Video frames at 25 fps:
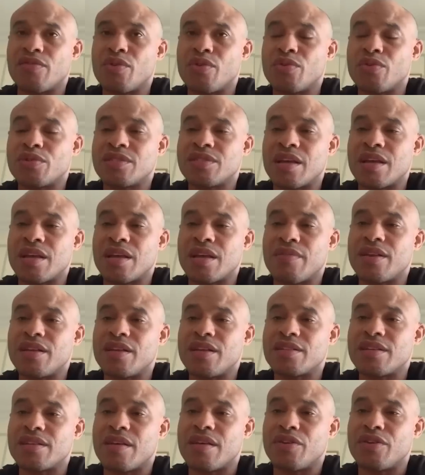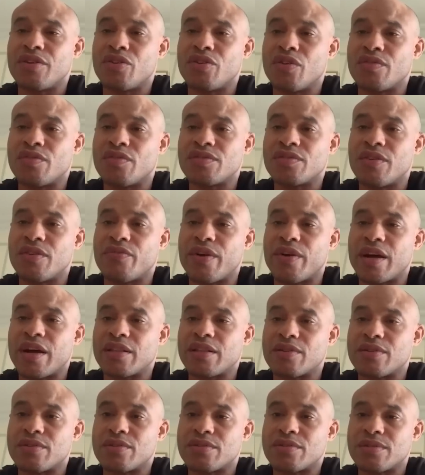they, they interviewed
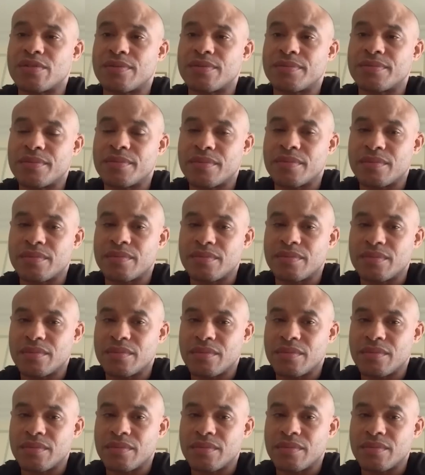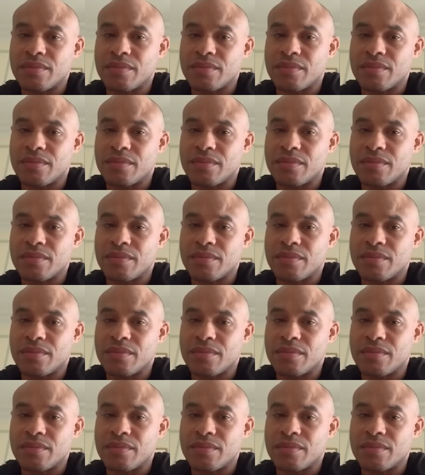77 UFC fighters